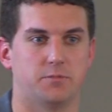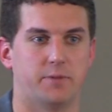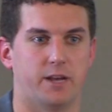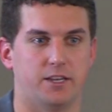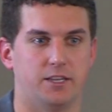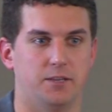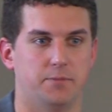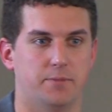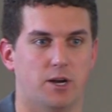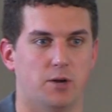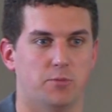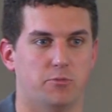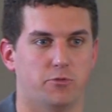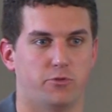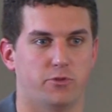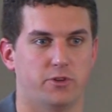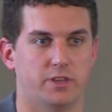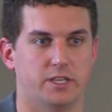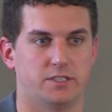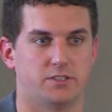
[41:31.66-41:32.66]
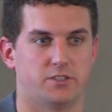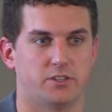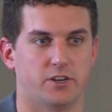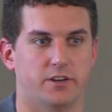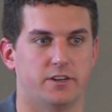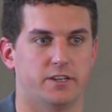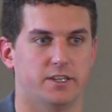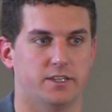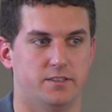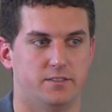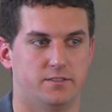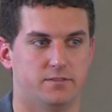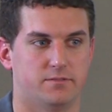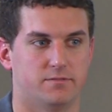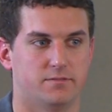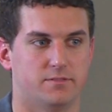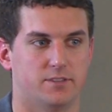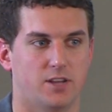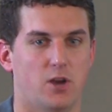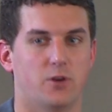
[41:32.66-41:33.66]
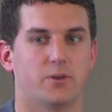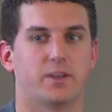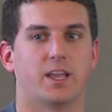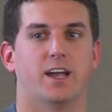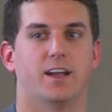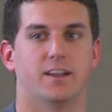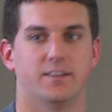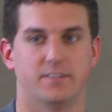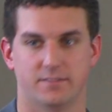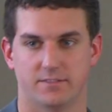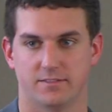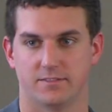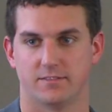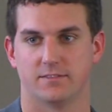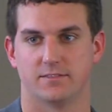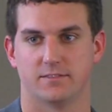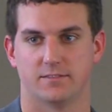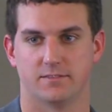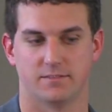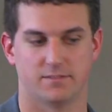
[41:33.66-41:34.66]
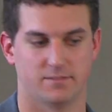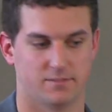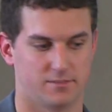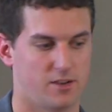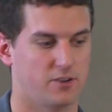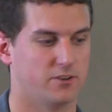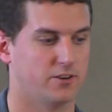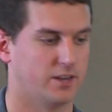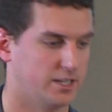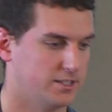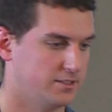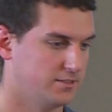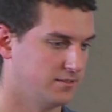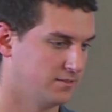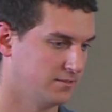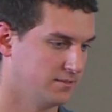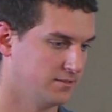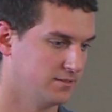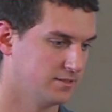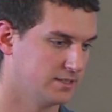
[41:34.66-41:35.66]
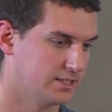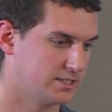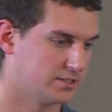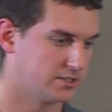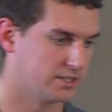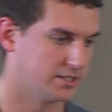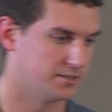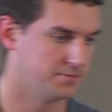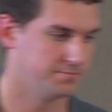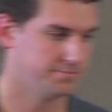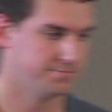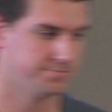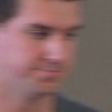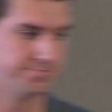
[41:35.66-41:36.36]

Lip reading: much about email before they started? Okay. All right. That's good.